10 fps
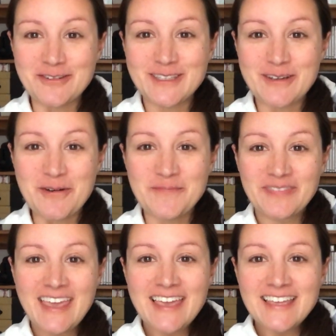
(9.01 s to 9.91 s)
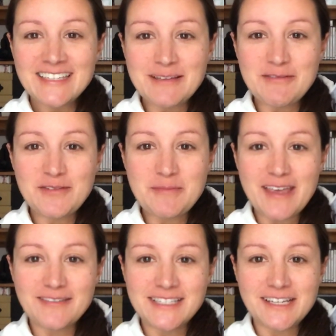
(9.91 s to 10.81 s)
So some of you may
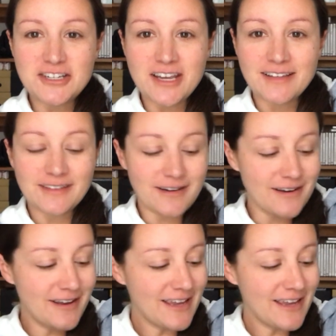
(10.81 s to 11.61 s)
have seen Chandler.